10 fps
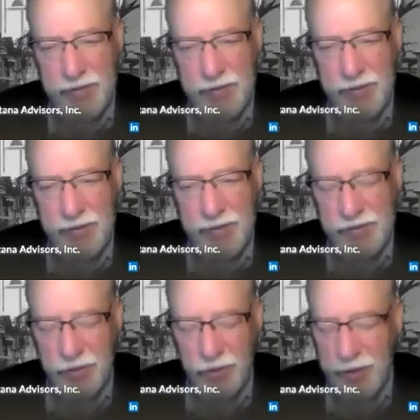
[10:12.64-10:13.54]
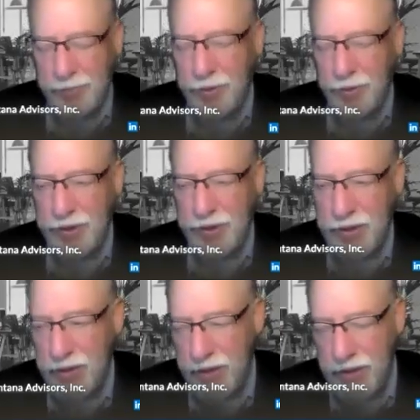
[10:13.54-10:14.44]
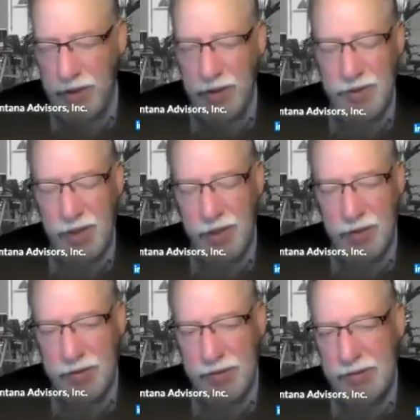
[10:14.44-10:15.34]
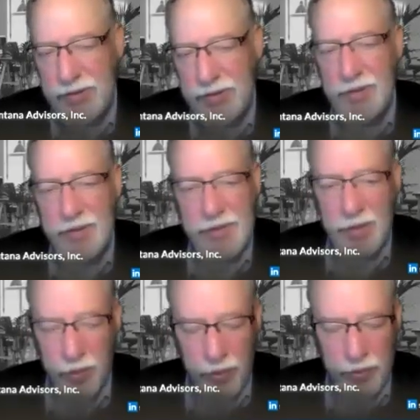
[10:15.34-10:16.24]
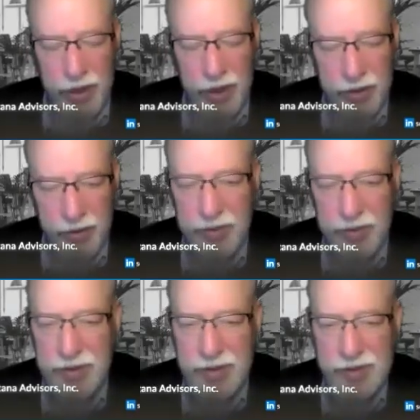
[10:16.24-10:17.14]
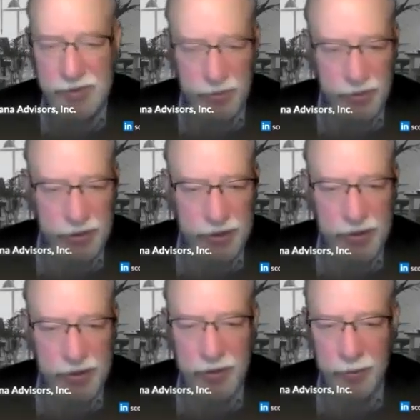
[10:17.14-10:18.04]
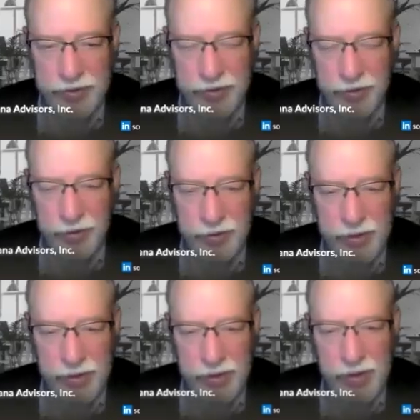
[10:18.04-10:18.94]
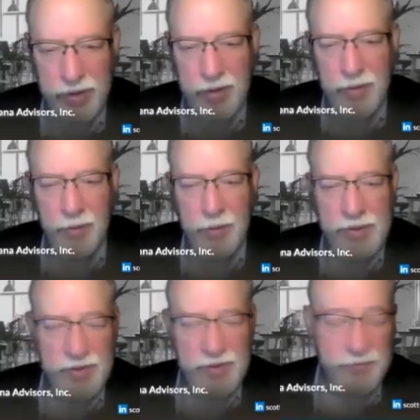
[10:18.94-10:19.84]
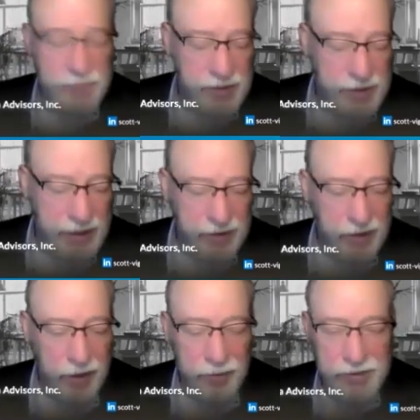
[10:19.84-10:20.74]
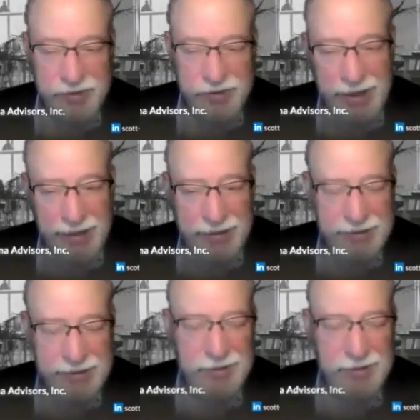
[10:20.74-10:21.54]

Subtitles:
So I put in a dollar, that whole dollar is earning a return. Whereas if that dollar is taxed,